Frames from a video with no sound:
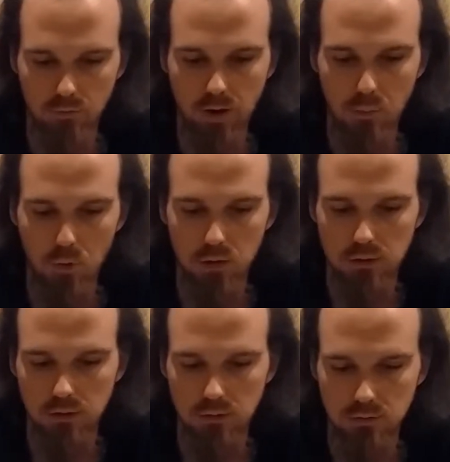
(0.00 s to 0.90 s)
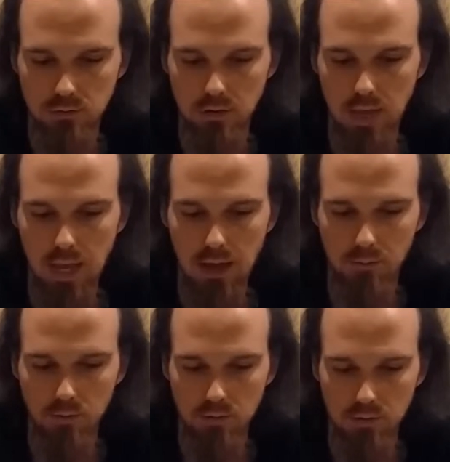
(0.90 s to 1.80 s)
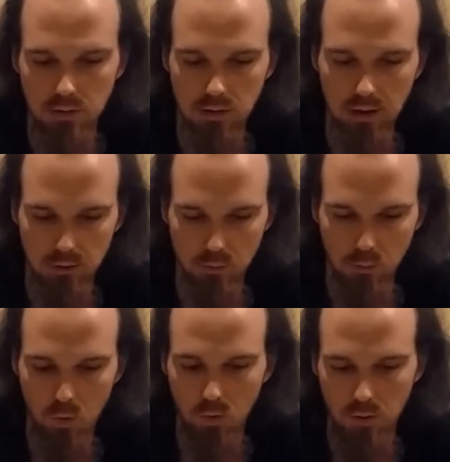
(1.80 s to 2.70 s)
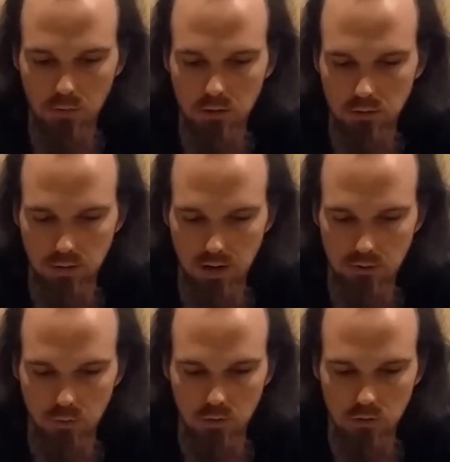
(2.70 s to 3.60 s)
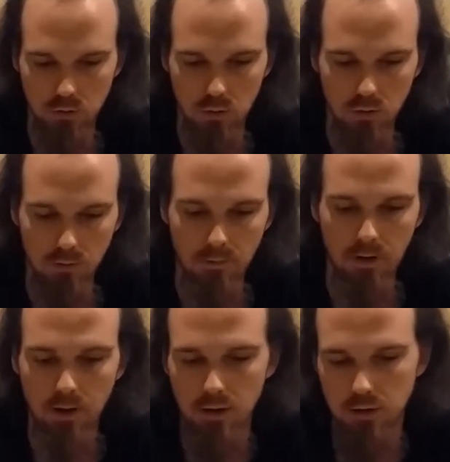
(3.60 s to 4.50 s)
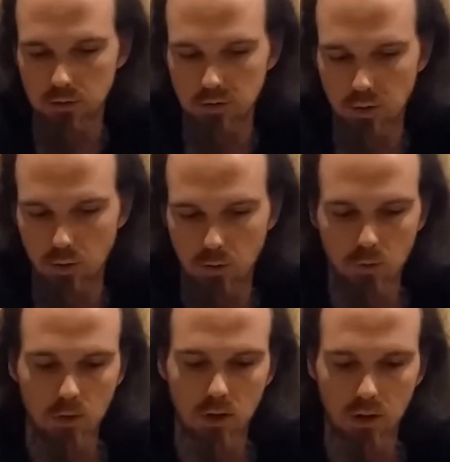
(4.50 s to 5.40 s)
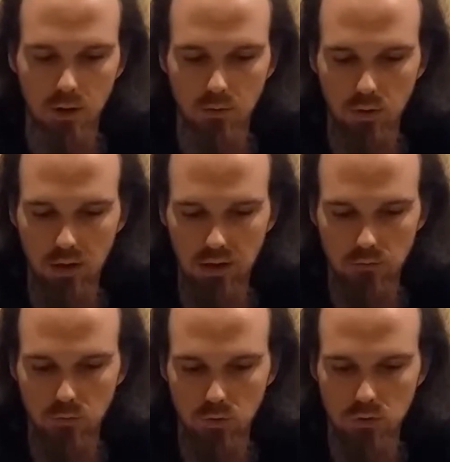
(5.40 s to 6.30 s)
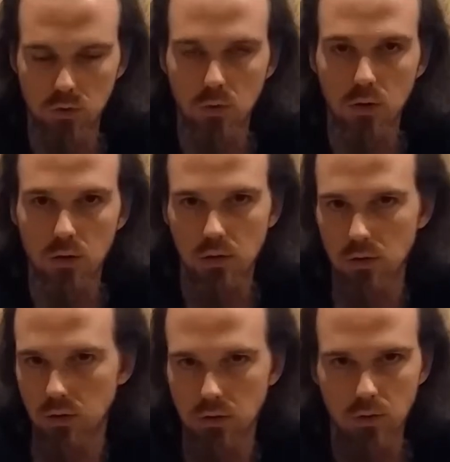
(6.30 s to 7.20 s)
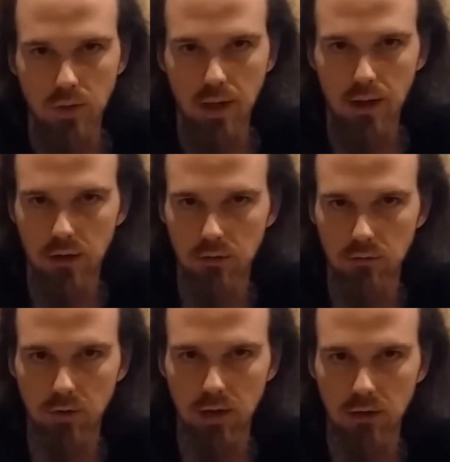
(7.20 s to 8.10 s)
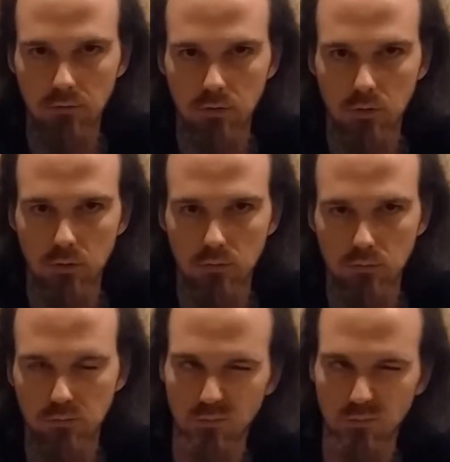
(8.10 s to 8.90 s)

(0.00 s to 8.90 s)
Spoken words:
vibrations they have on the actual programmed into the actual controller. So if you like it real short, you can do that. You like it real